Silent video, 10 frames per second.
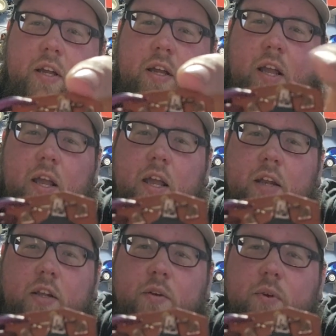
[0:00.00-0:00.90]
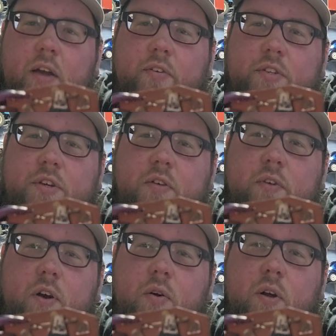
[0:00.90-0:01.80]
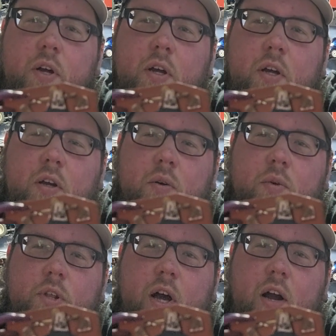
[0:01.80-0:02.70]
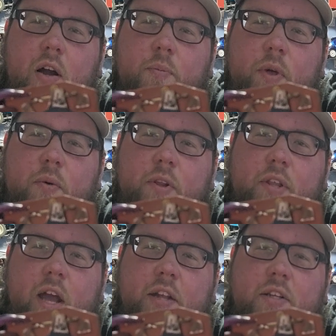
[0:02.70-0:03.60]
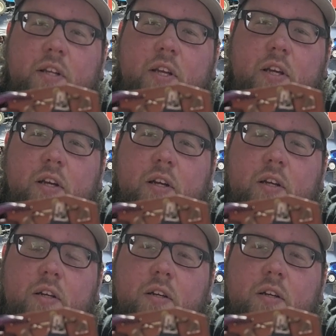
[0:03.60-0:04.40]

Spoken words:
And you would have a servo with an arm that would attach to here.